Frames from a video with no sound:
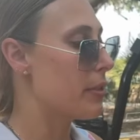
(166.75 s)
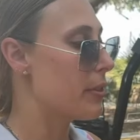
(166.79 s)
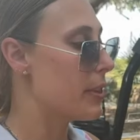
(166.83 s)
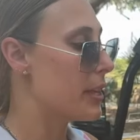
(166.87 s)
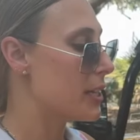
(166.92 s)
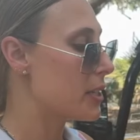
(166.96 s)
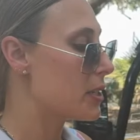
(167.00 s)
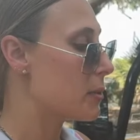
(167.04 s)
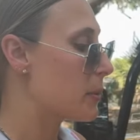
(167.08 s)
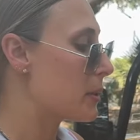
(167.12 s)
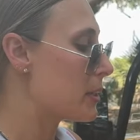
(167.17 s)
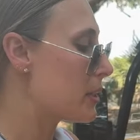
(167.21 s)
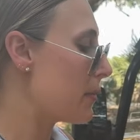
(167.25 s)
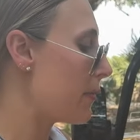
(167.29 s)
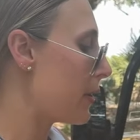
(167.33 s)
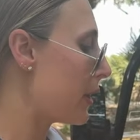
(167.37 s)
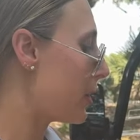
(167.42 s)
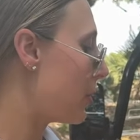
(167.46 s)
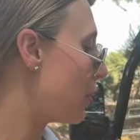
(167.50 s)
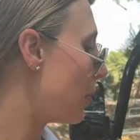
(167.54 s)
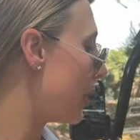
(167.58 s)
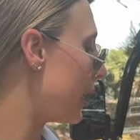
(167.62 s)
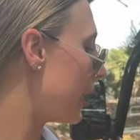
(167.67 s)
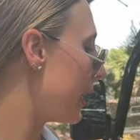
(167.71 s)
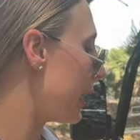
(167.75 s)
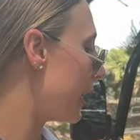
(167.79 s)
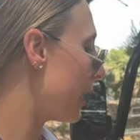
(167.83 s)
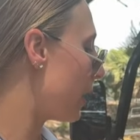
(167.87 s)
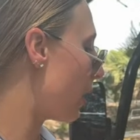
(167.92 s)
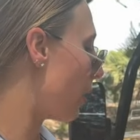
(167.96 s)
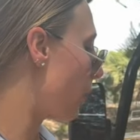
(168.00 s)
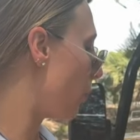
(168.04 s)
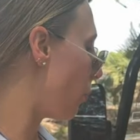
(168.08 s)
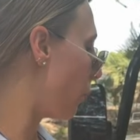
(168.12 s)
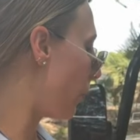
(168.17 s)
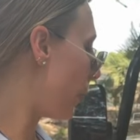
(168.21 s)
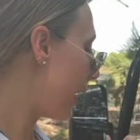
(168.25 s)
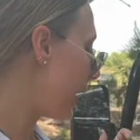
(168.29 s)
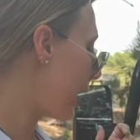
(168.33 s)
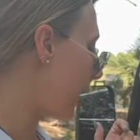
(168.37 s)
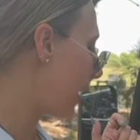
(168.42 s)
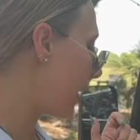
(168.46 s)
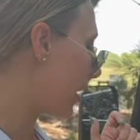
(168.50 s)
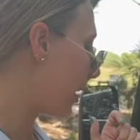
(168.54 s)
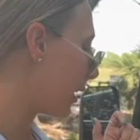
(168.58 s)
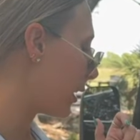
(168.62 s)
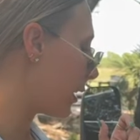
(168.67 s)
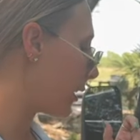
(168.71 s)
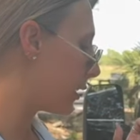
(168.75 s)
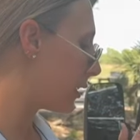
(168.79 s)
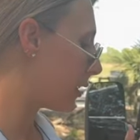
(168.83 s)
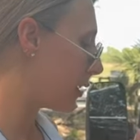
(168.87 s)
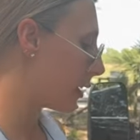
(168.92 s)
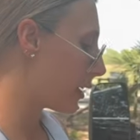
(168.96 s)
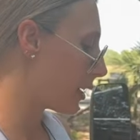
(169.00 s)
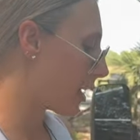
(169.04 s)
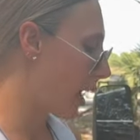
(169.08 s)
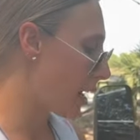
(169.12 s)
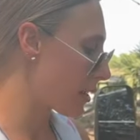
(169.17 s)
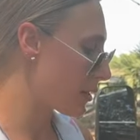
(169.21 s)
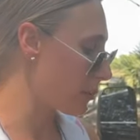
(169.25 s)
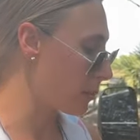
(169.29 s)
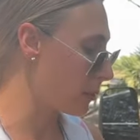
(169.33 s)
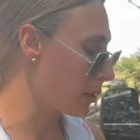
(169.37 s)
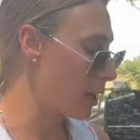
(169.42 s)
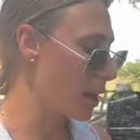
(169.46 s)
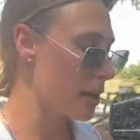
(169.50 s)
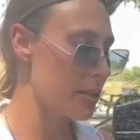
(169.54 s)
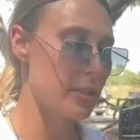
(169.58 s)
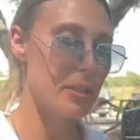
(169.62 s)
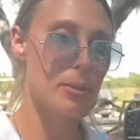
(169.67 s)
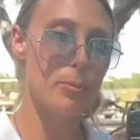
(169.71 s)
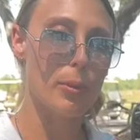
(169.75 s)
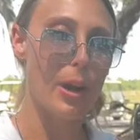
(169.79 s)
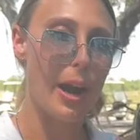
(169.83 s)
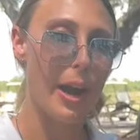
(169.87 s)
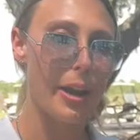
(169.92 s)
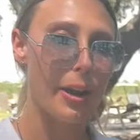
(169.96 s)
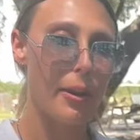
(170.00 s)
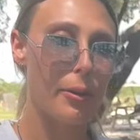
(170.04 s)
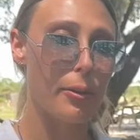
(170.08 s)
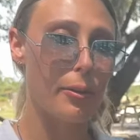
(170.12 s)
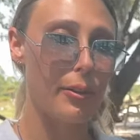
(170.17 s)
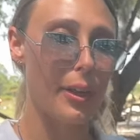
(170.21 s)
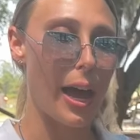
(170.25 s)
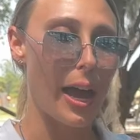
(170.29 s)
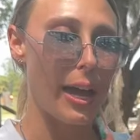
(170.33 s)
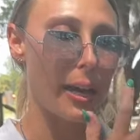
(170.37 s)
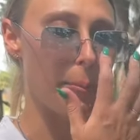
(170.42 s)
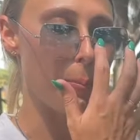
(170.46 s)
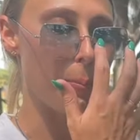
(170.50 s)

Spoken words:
This specific unit here, we got some custom rhino line